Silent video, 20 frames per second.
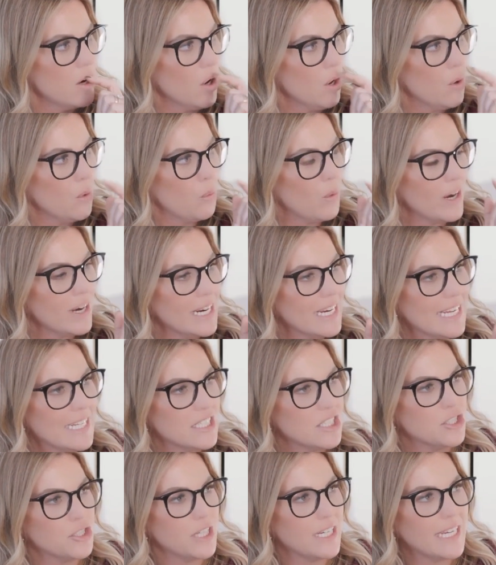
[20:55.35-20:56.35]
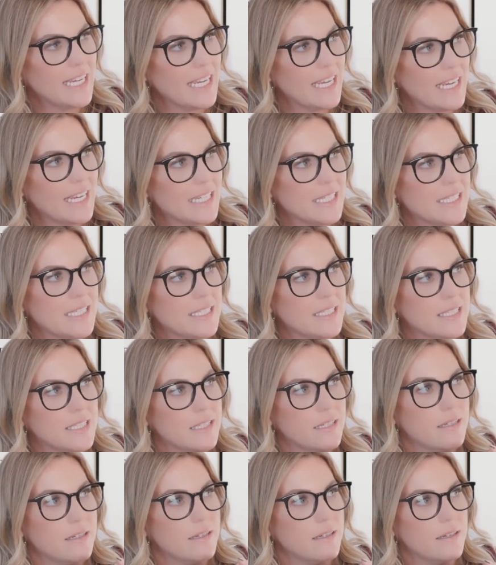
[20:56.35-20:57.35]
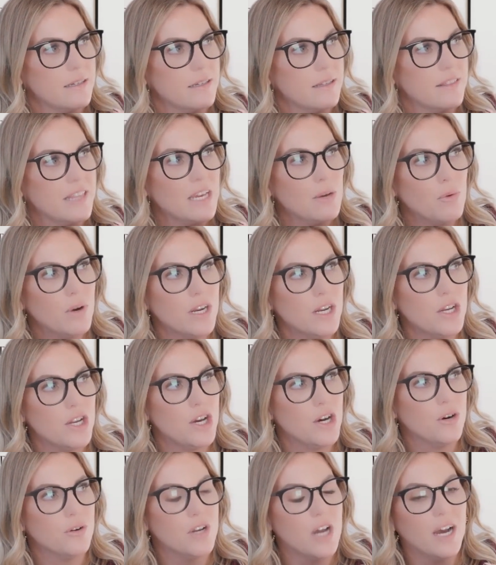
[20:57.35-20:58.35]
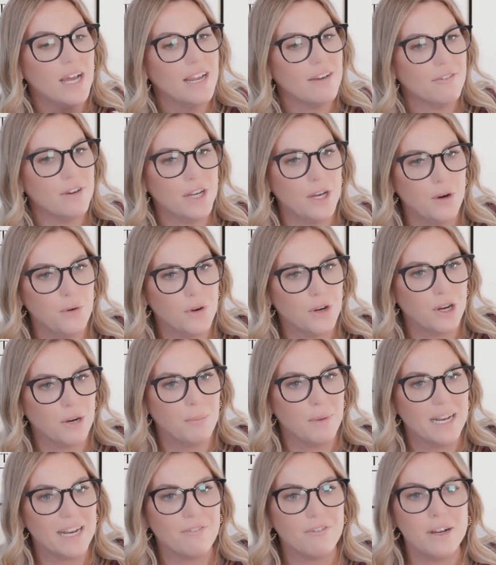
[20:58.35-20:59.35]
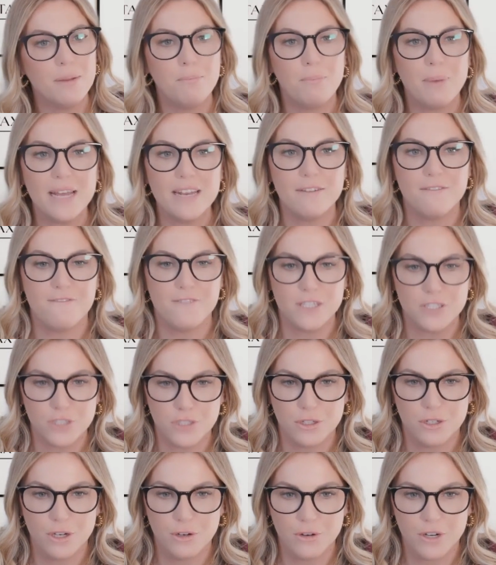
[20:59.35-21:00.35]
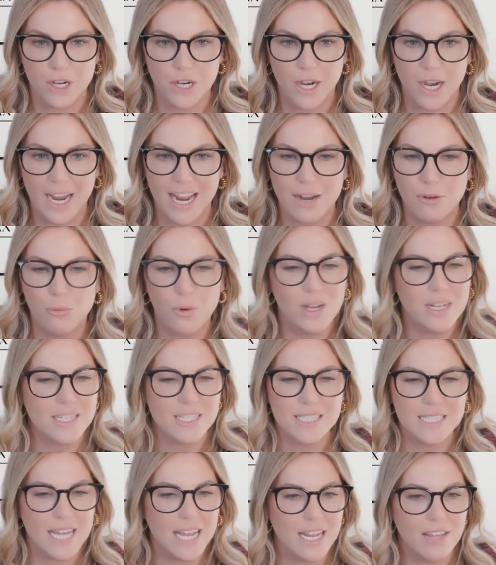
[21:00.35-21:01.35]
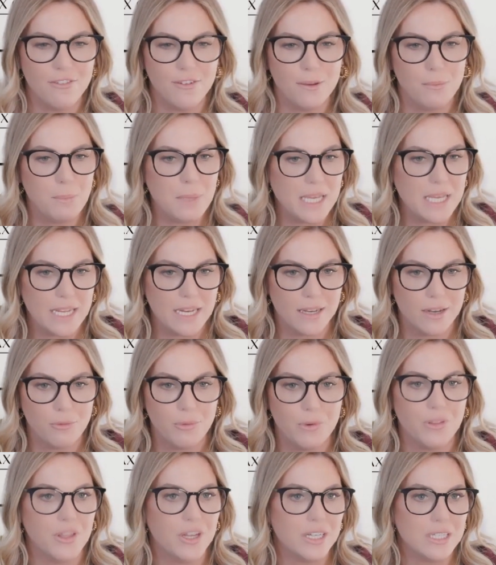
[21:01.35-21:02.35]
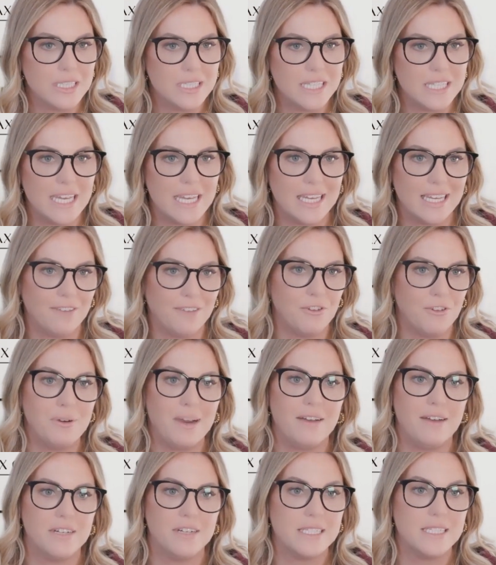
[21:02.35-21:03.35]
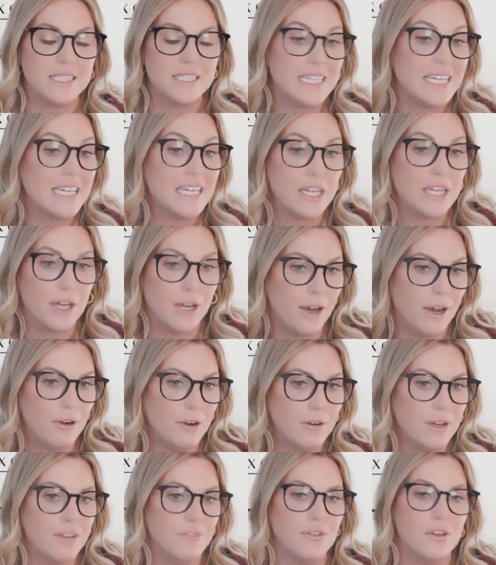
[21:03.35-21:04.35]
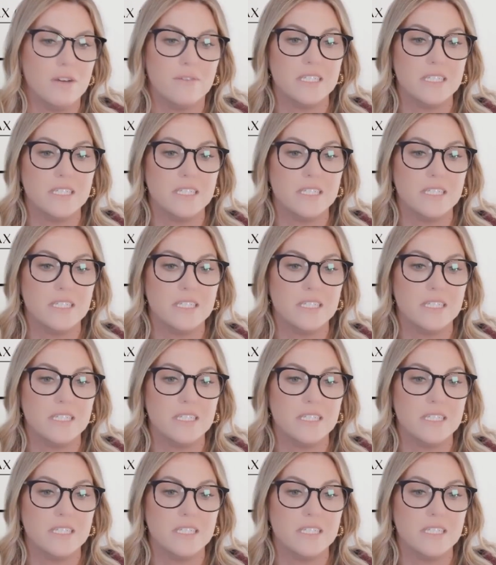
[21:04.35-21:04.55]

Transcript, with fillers: where it gets tricky is it's they want to know not every owner, but every beneficial owner. And what does that even mean? Well, they're saying if you have a CEO, if you have a